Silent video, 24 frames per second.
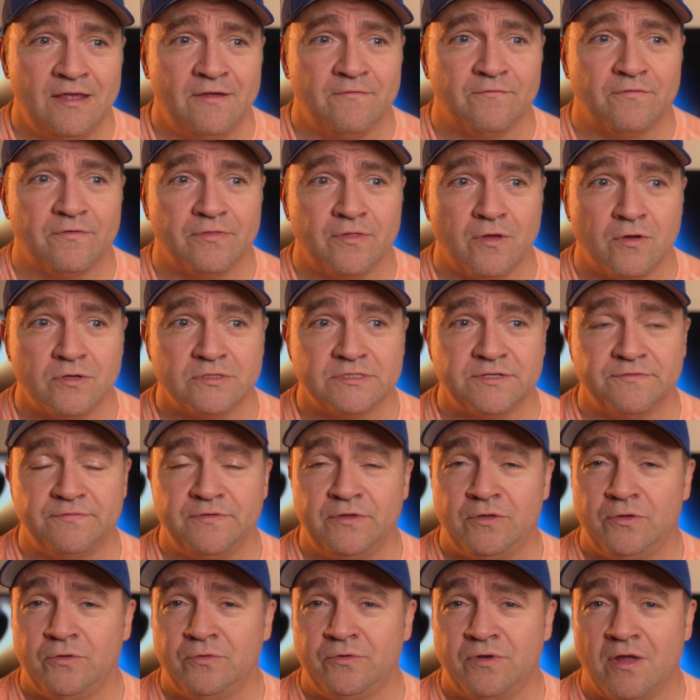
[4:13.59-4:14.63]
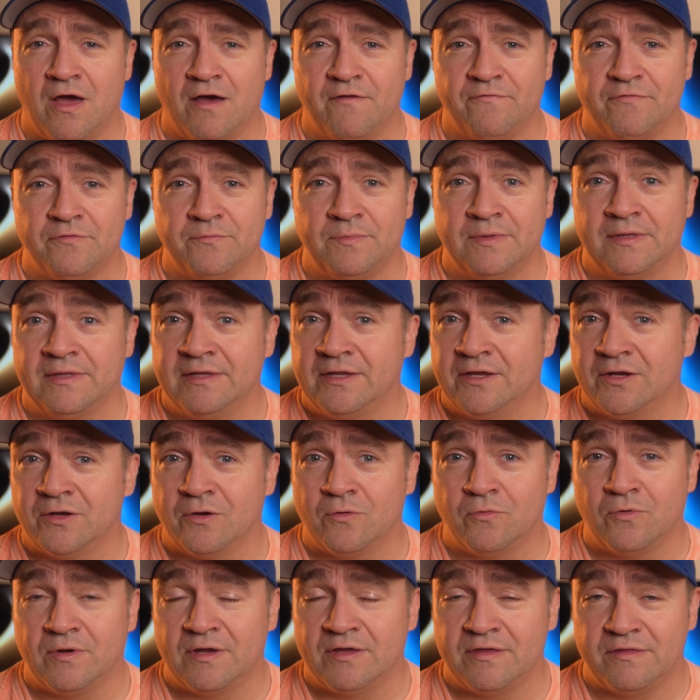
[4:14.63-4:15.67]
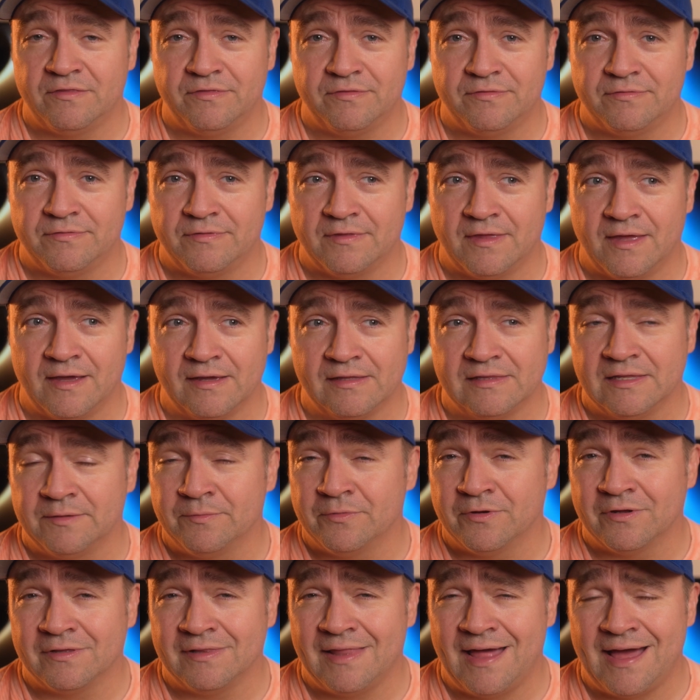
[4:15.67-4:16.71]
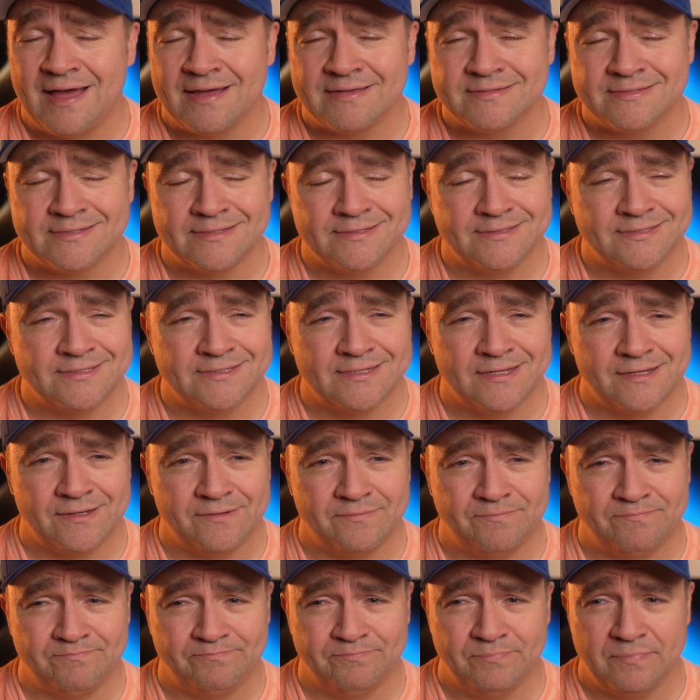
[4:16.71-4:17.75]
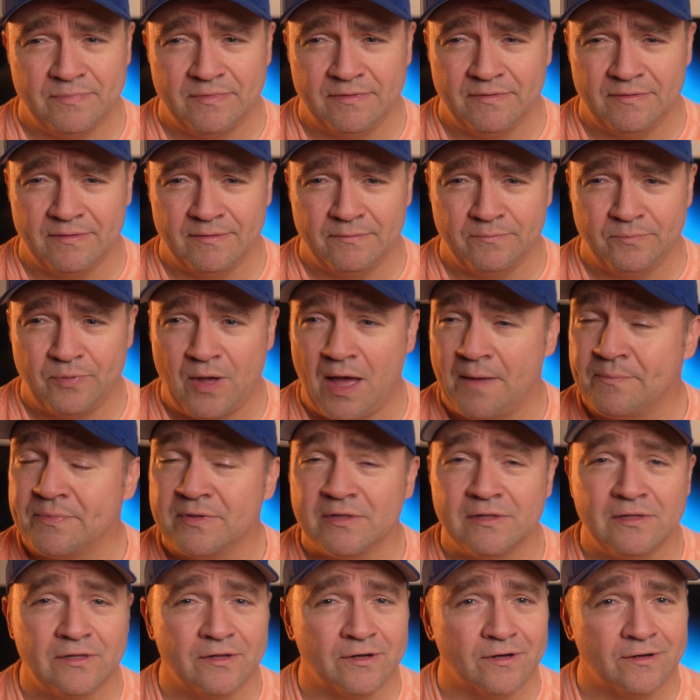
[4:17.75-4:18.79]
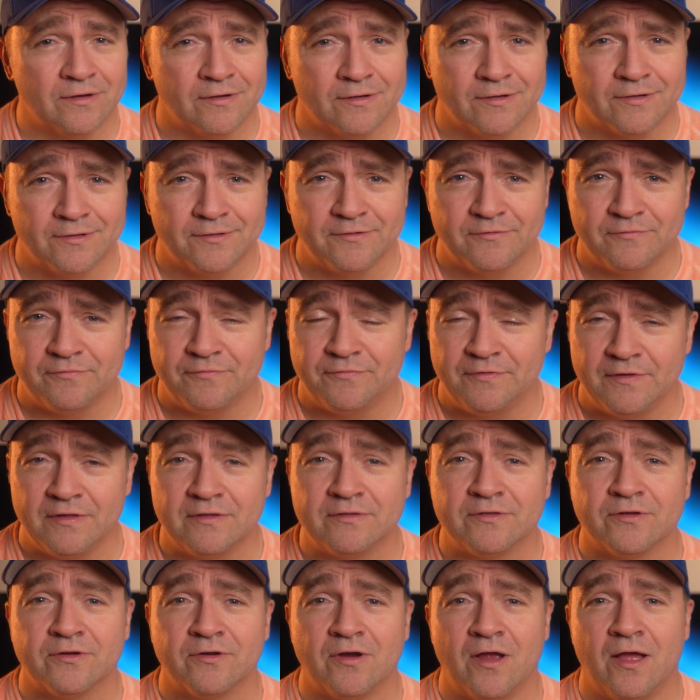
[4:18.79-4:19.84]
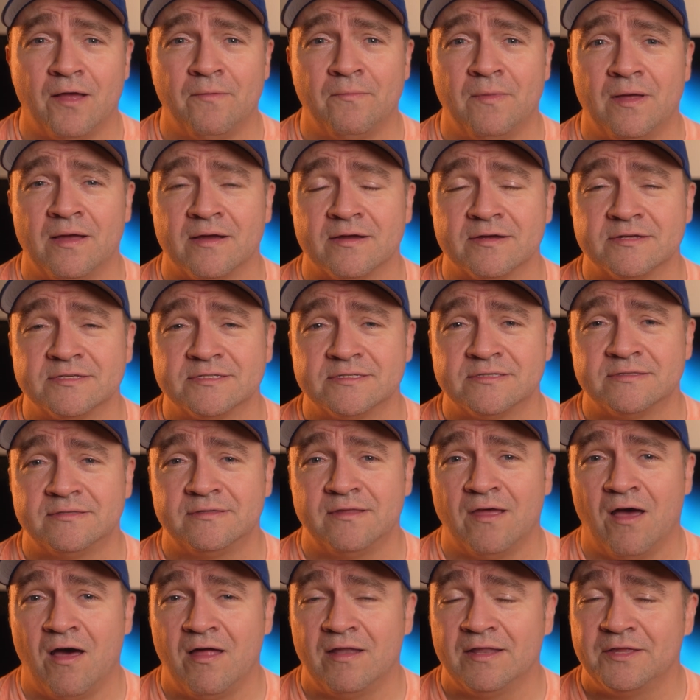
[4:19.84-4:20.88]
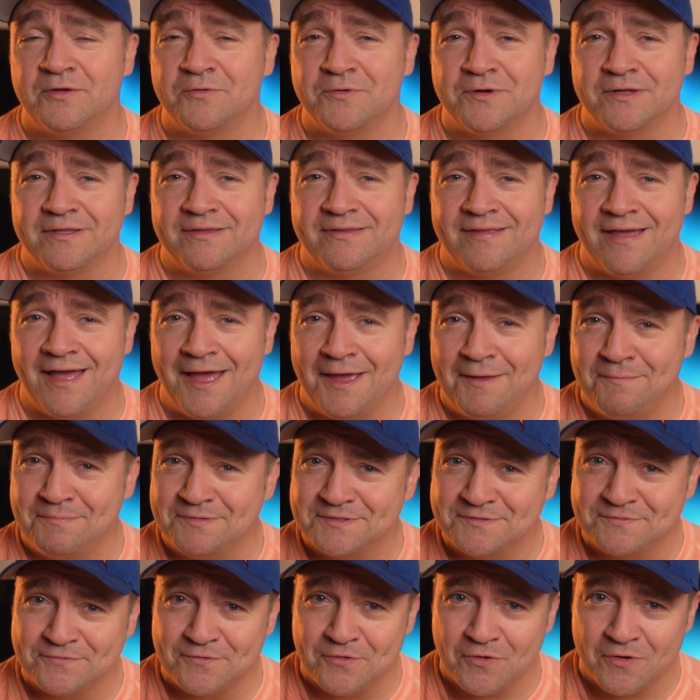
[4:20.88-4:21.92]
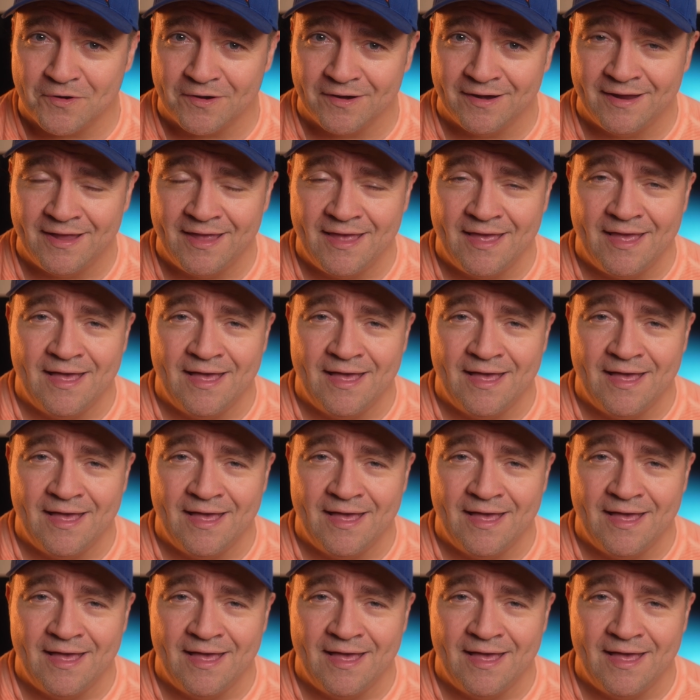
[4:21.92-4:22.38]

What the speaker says: For those of you not familiar with Glimmer Glass, it's a popular filter amongst Hollywood types for